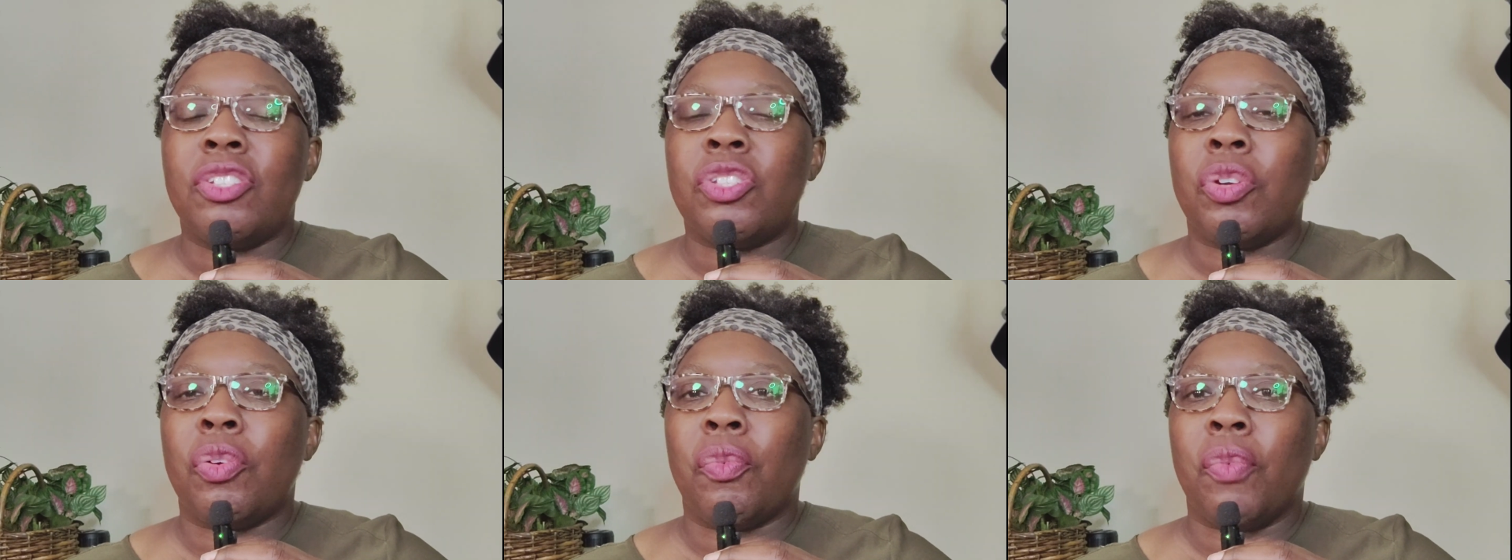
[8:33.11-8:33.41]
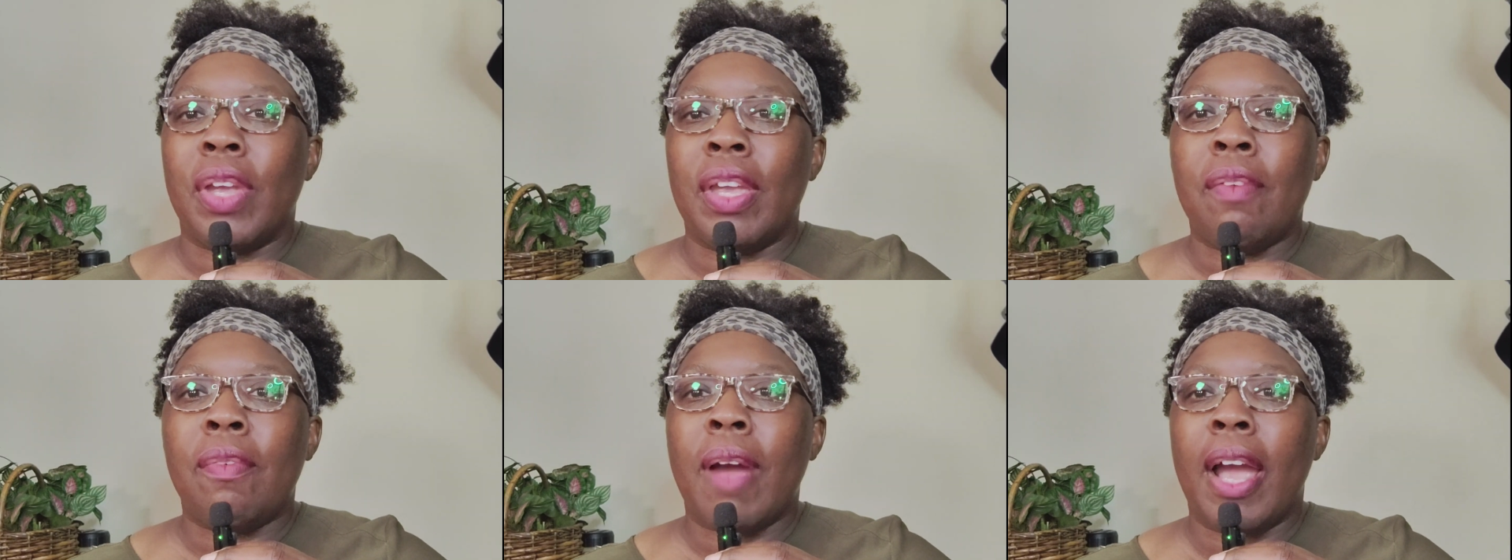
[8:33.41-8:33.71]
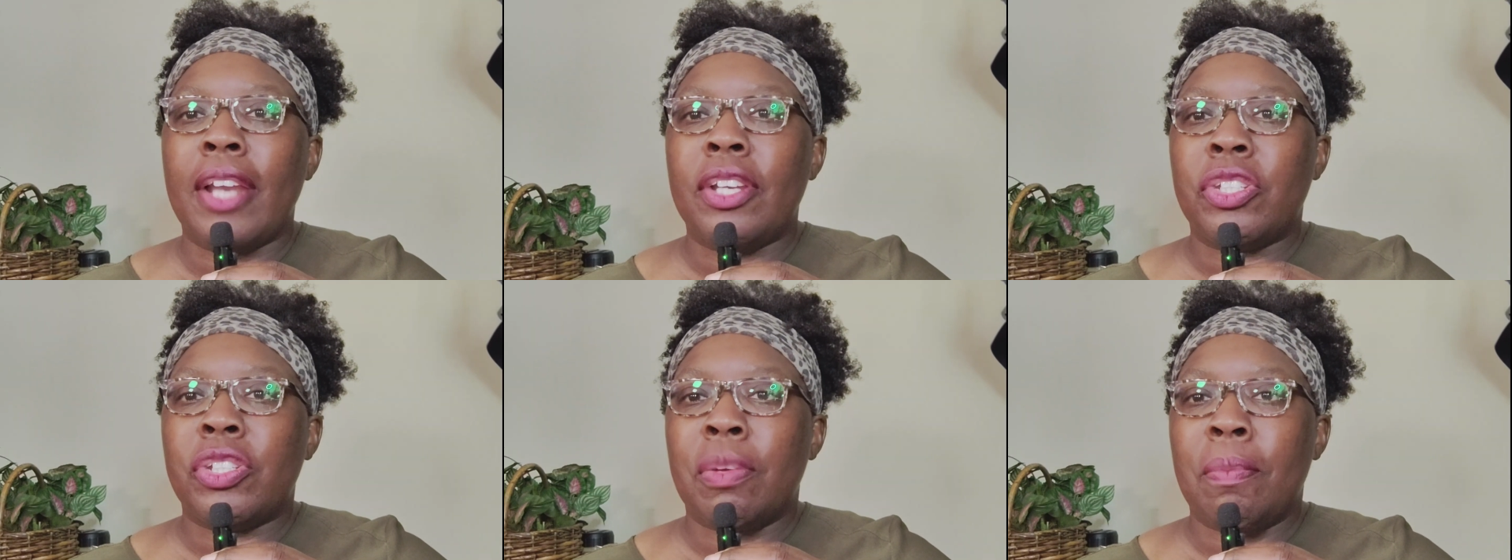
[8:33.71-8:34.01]
to
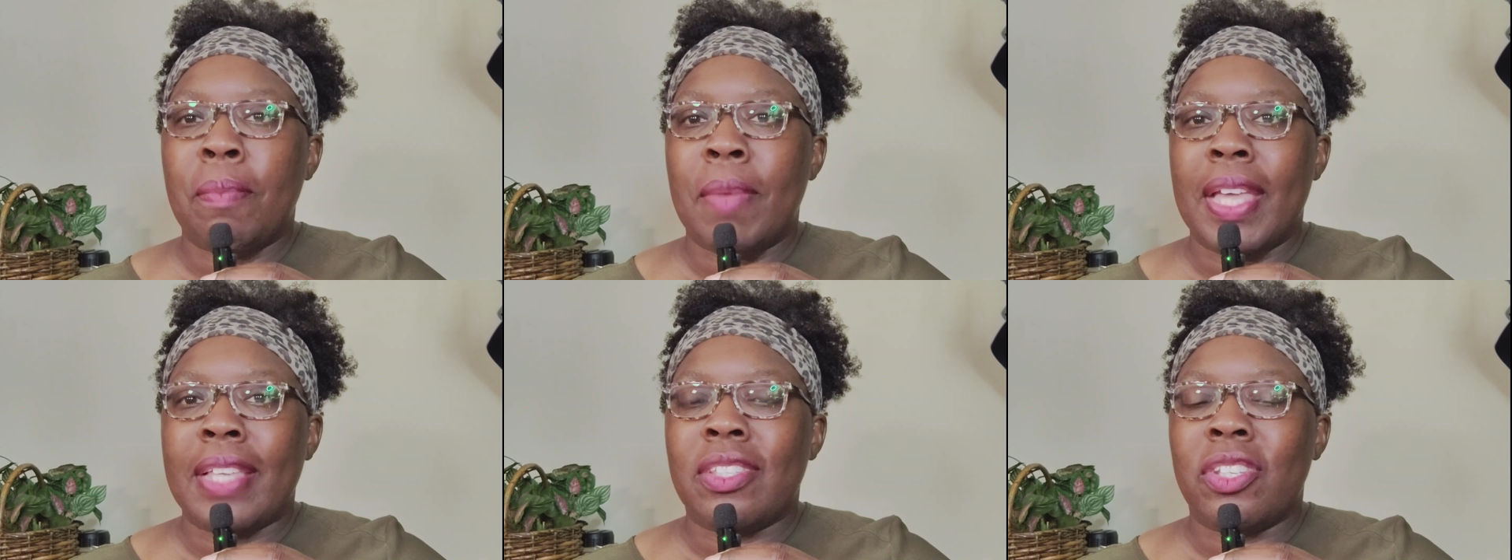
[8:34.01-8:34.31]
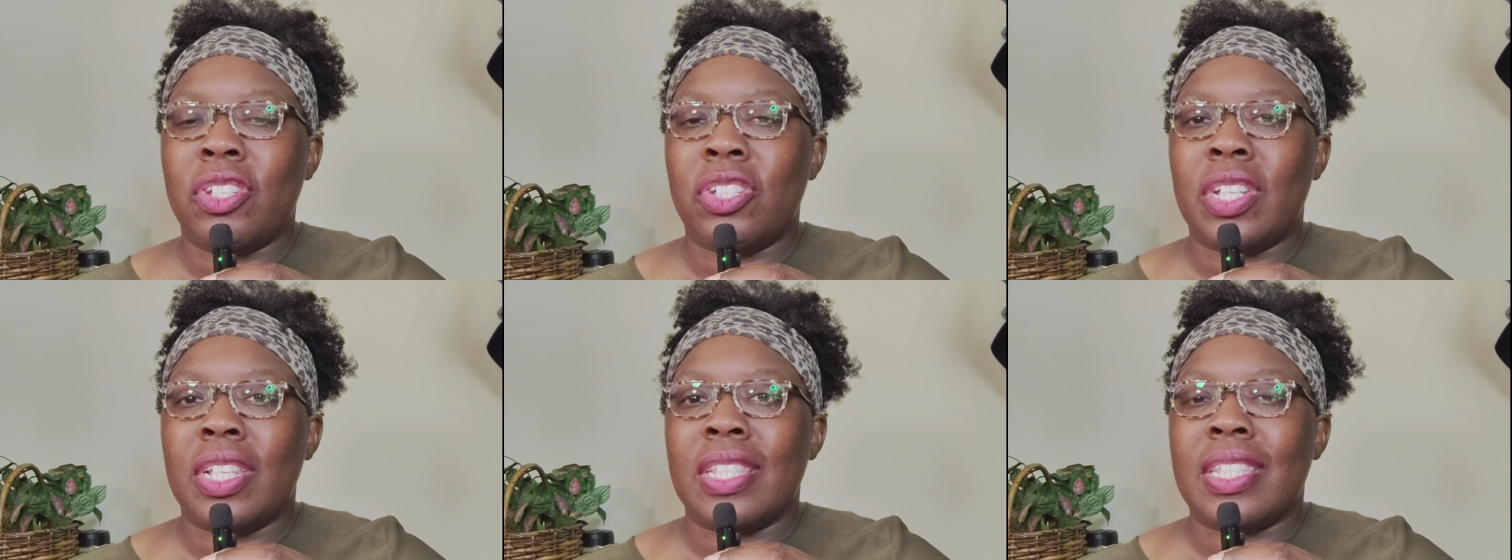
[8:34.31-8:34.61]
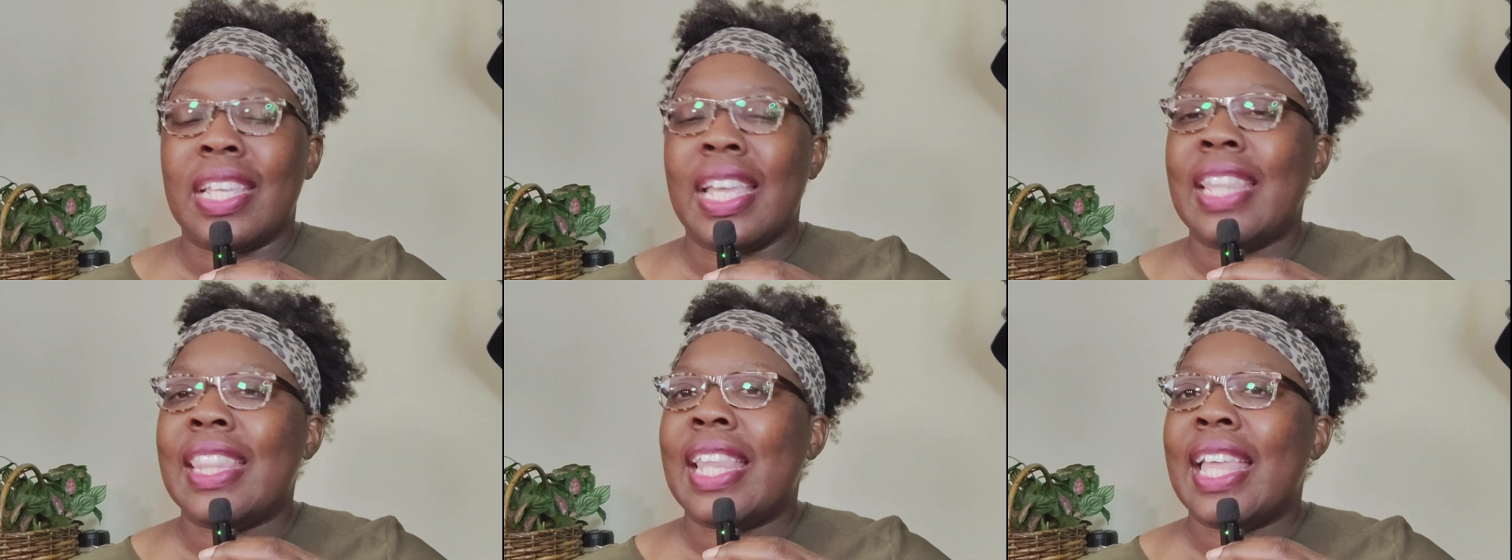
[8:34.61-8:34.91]
rewrite your
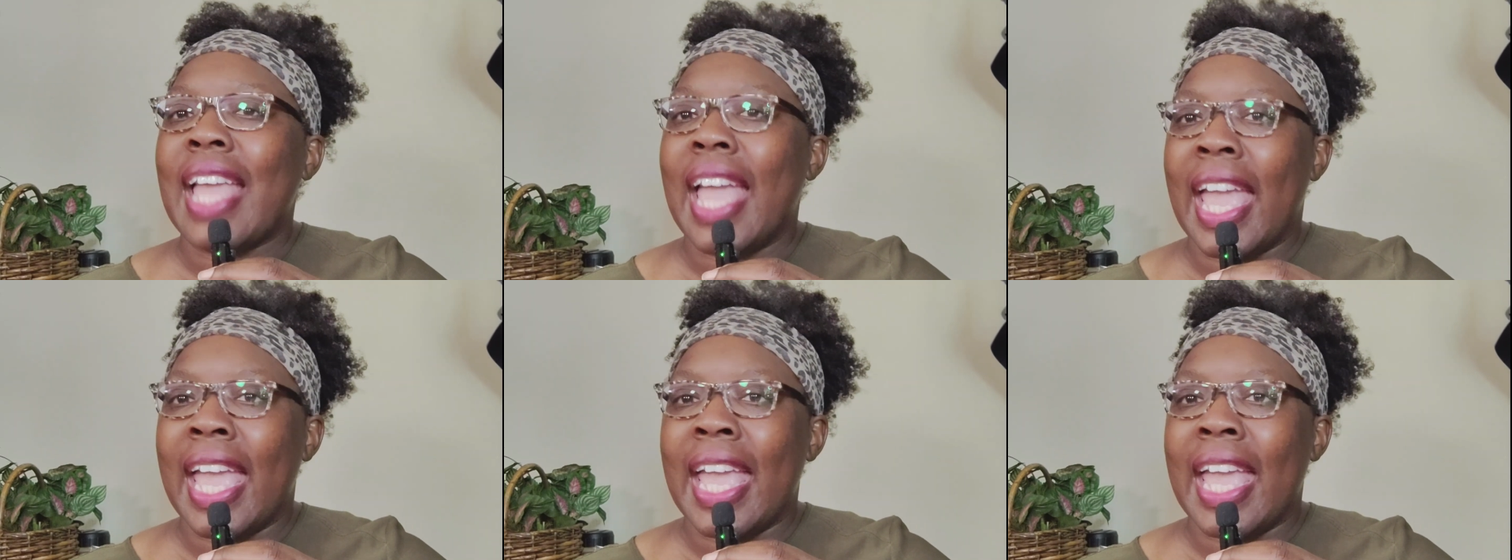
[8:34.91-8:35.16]
messages in the